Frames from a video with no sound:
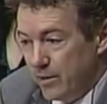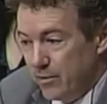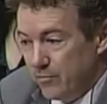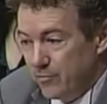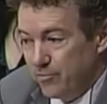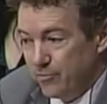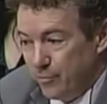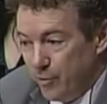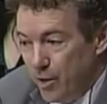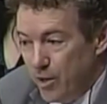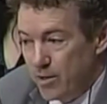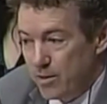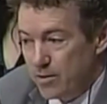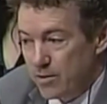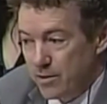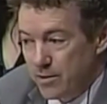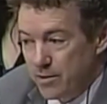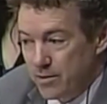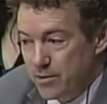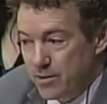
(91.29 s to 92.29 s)
affront to
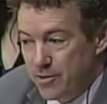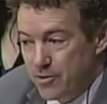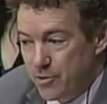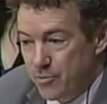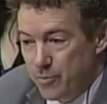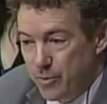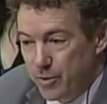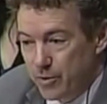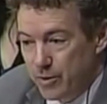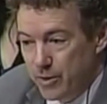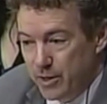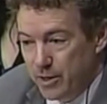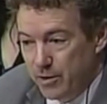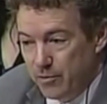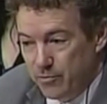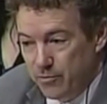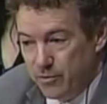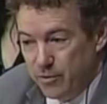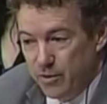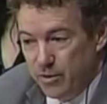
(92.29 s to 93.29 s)
the sensibility
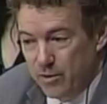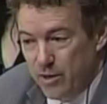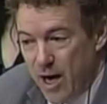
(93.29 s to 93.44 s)
of the